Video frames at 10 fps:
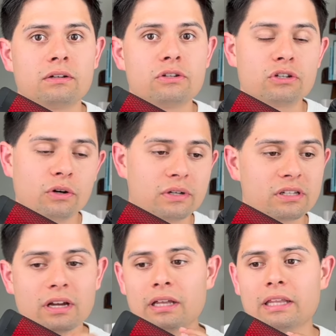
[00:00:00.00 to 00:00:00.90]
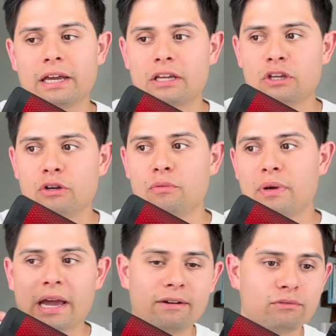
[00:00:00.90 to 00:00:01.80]
So it's not like you
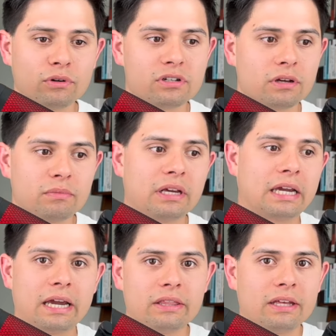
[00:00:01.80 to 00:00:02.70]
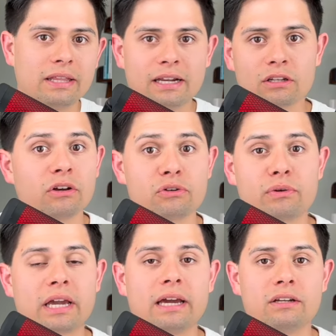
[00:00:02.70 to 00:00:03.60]
pay for something and then that's all you
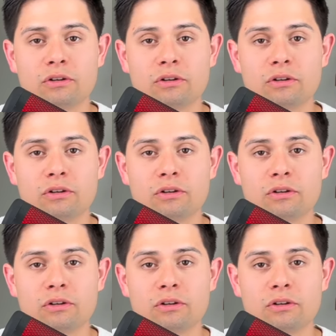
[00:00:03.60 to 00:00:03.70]
get.